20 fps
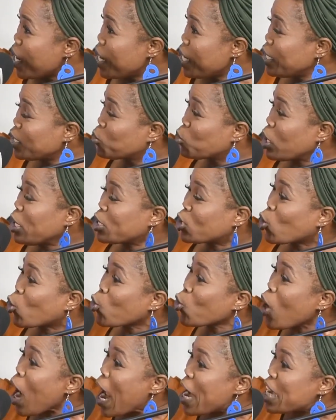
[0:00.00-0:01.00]
It's
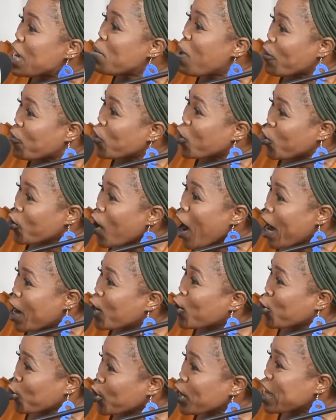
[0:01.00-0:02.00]
cry, them have to cry
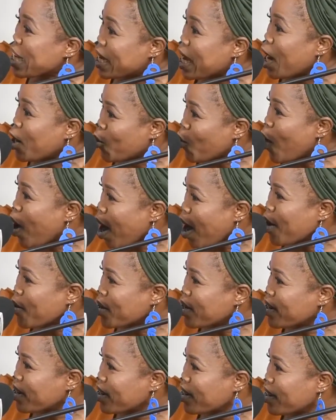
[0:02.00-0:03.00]
Cree in the war,
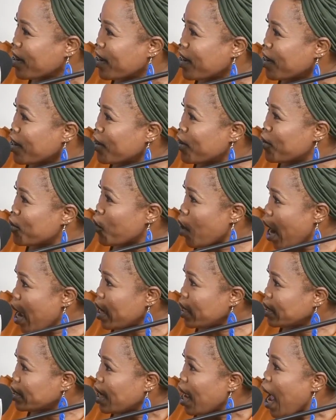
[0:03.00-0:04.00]

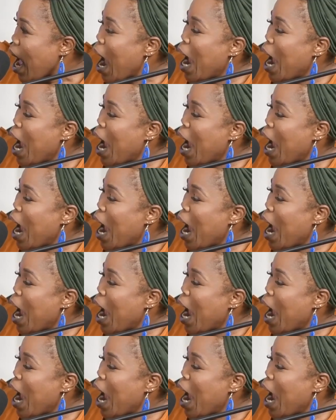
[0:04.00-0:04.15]
right?